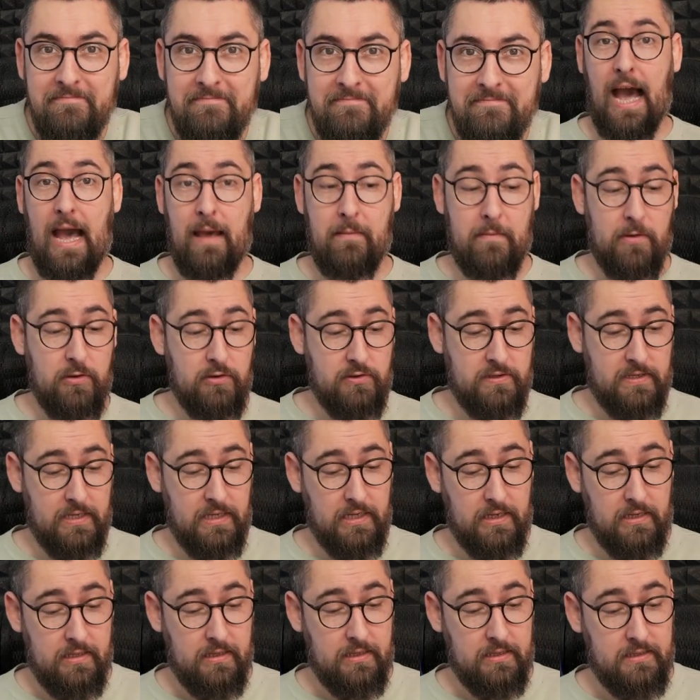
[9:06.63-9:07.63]
I'm
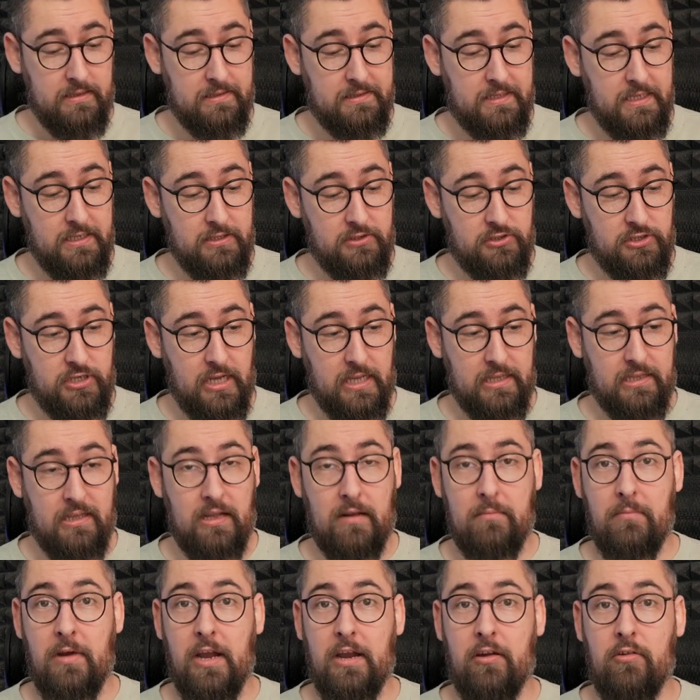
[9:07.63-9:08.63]
using this
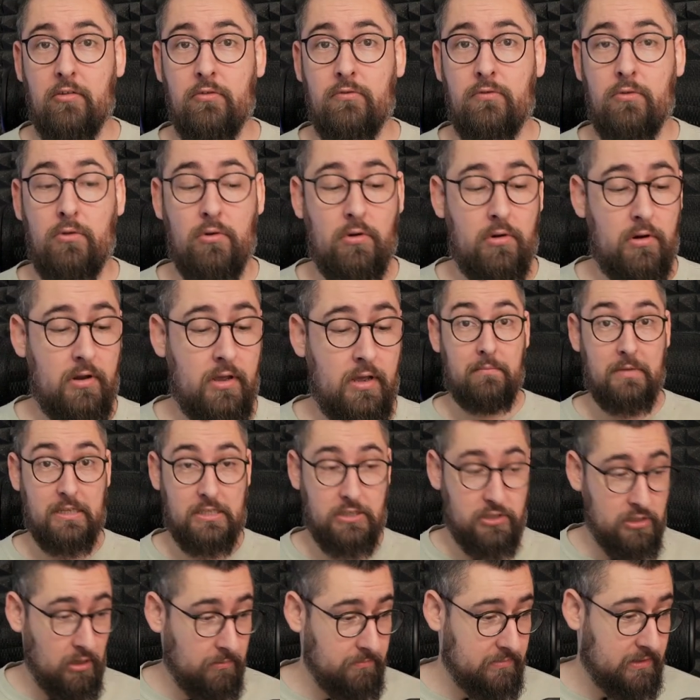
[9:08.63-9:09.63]
shotgun microphone, but
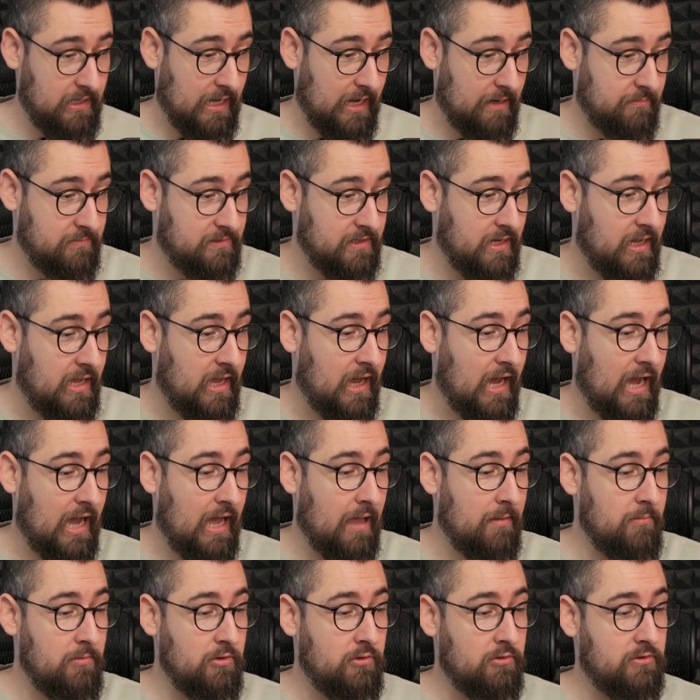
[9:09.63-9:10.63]
sometimes
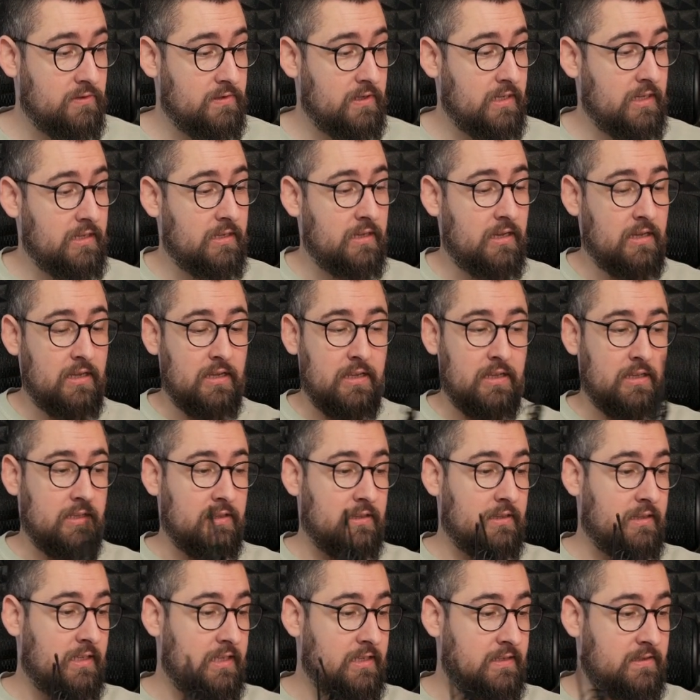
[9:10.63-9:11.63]
I'm using
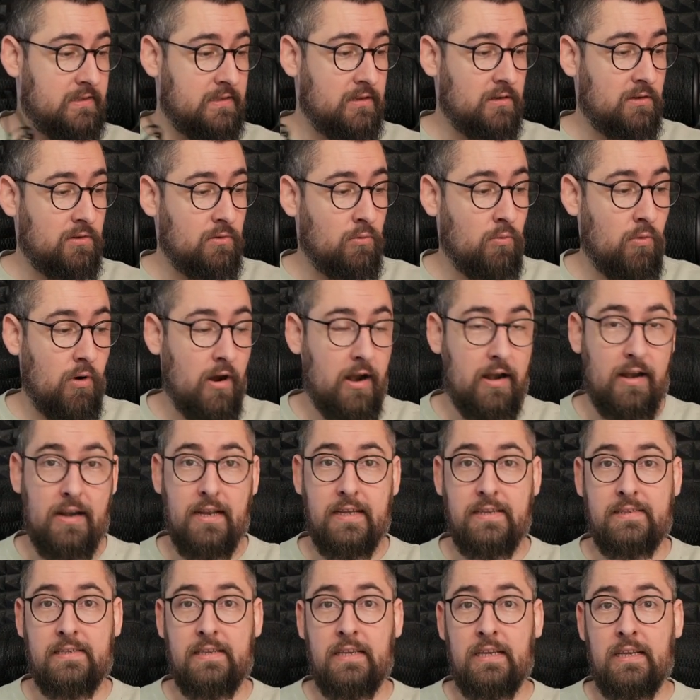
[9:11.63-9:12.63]
this
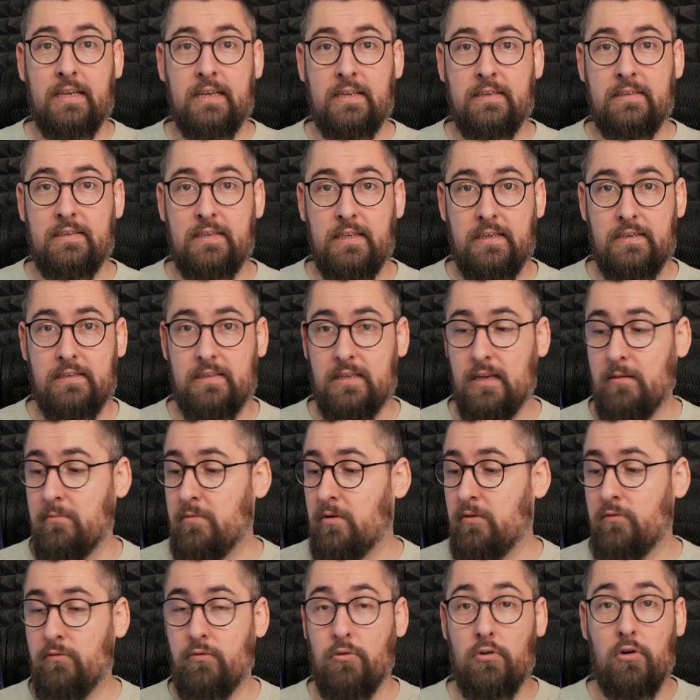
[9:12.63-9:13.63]
wireless system
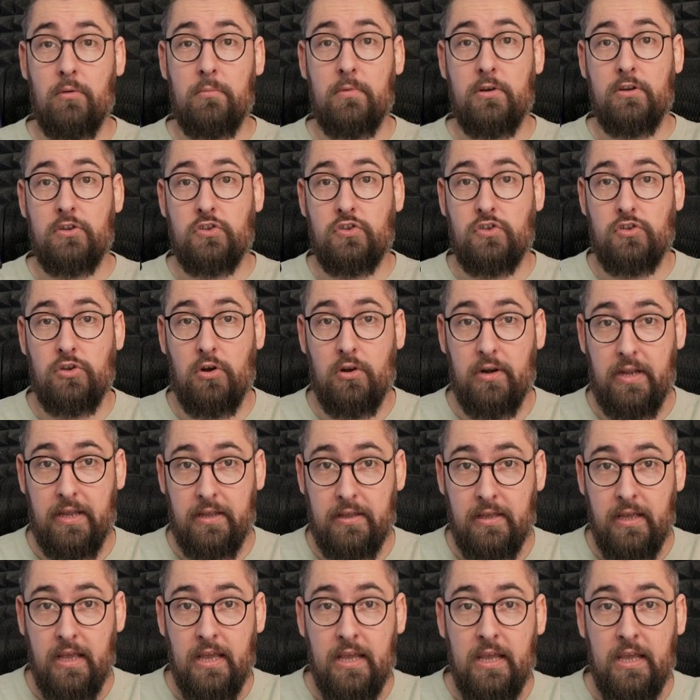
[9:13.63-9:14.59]
from Sony.